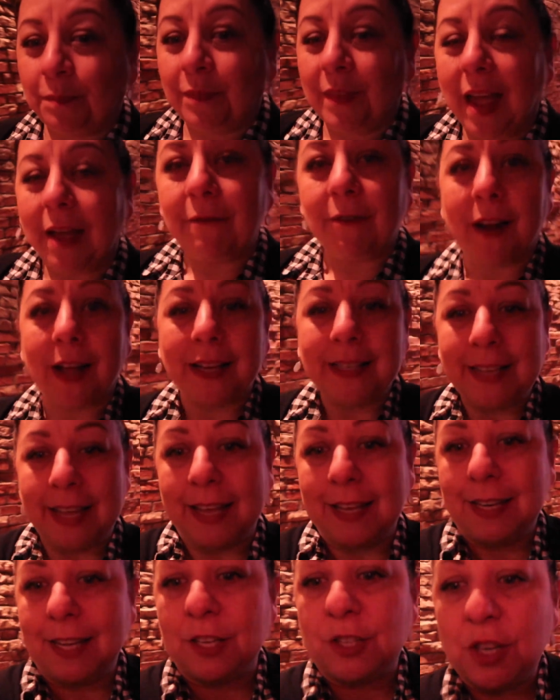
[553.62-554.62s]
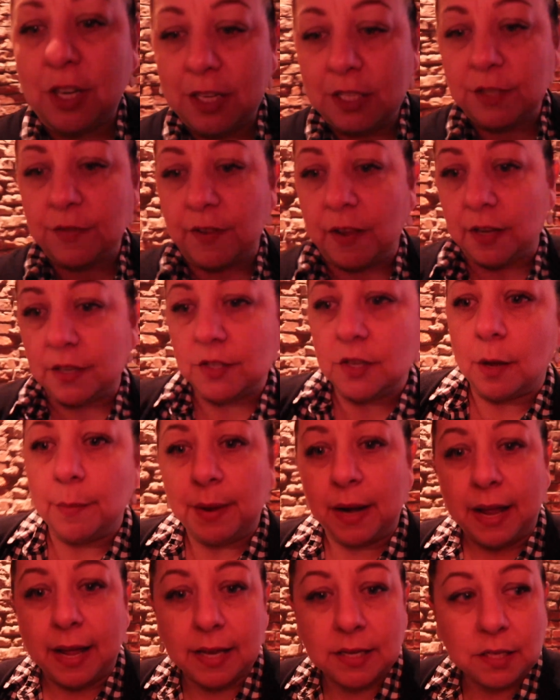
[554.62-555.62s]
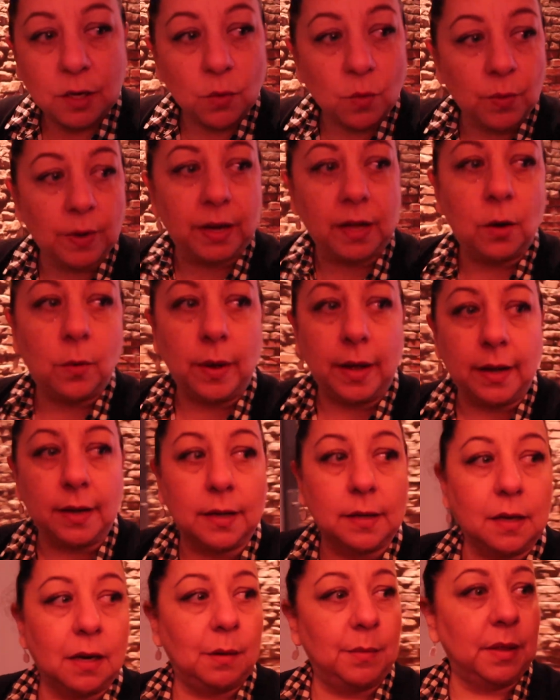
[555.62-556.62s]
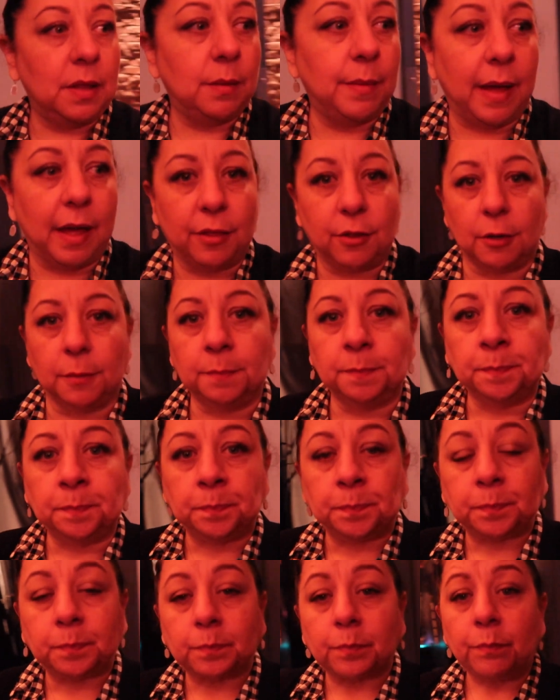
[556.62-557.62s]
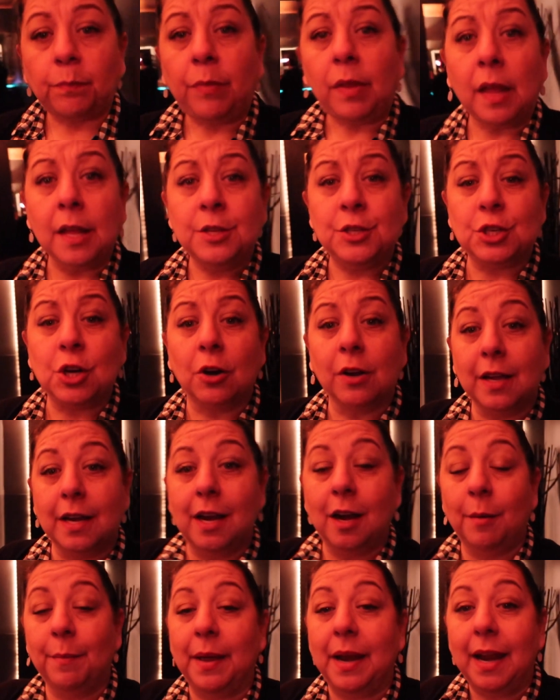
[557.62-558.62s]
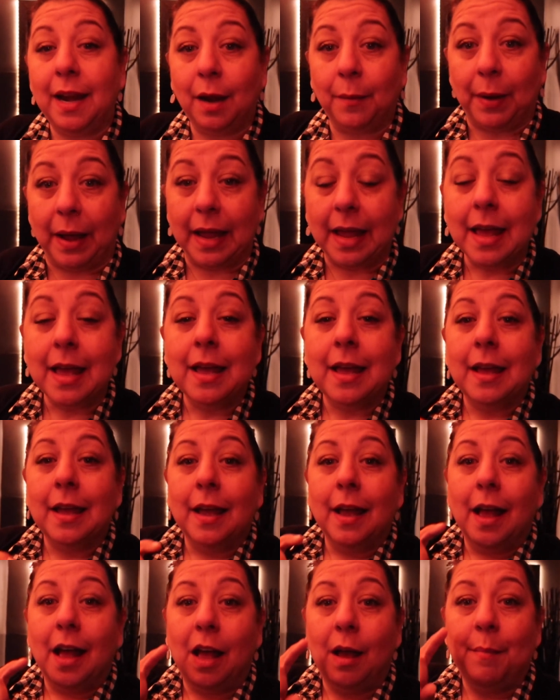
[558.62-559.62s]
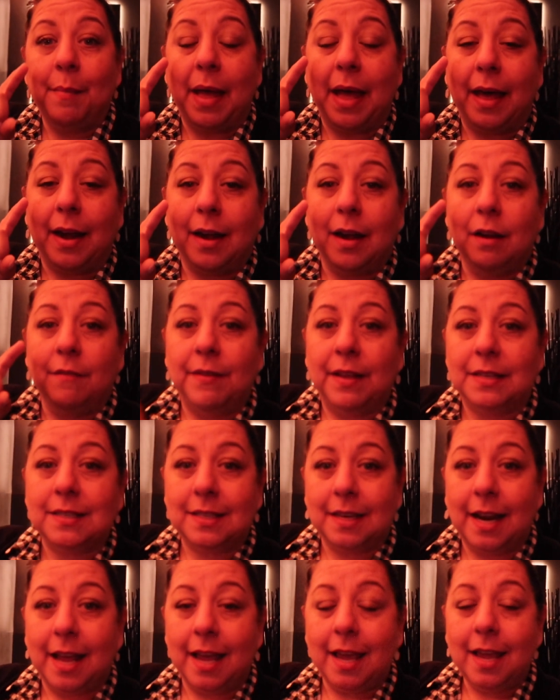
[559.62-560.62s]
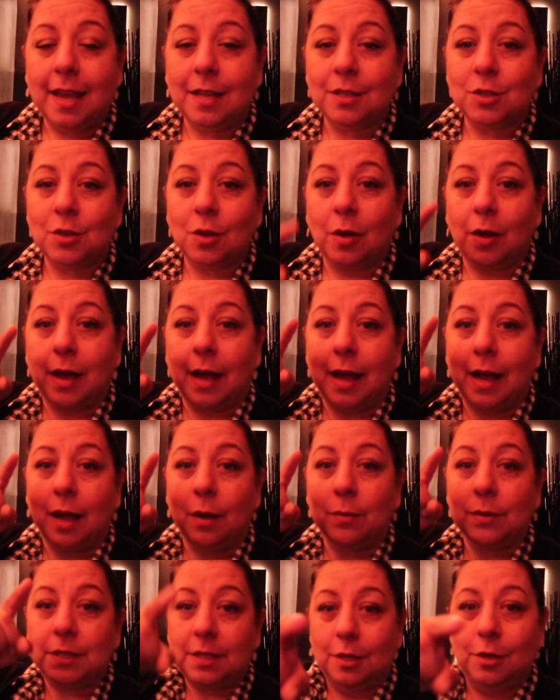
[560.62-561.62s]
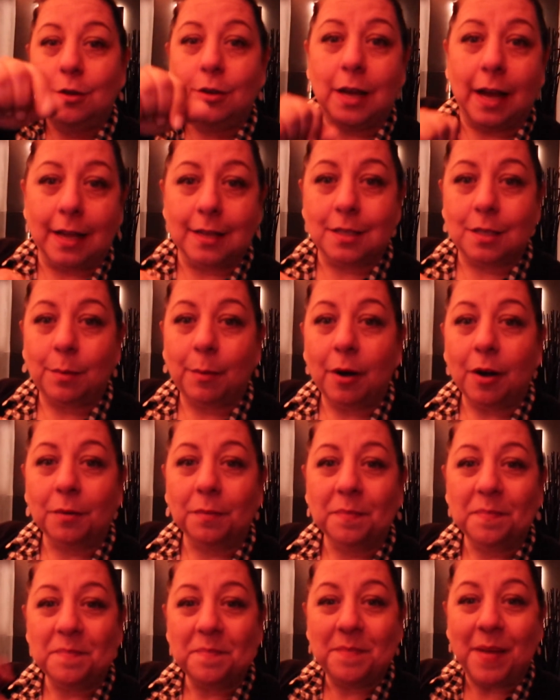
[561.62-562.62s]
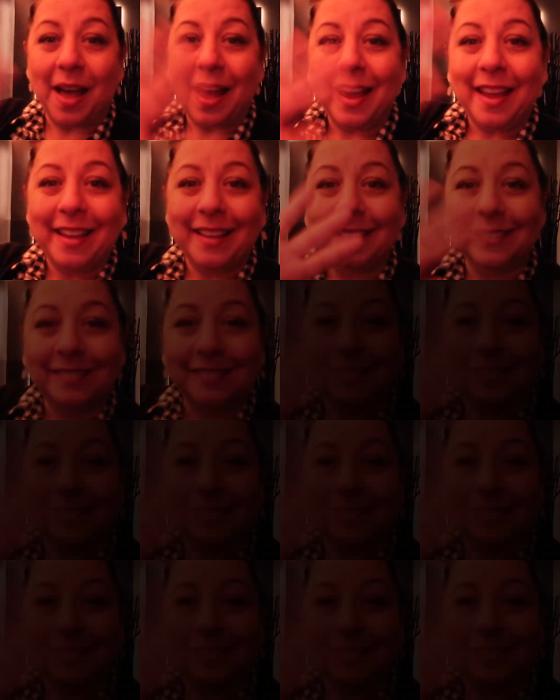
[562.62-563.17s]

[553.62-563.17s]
I forgot to end yesterday's vlog, so I'm gonna end it really quick. I'm in the bathroom. It's dark in here, but anyway, I'm at an event today, so I will see you guys tomorrow. Bye.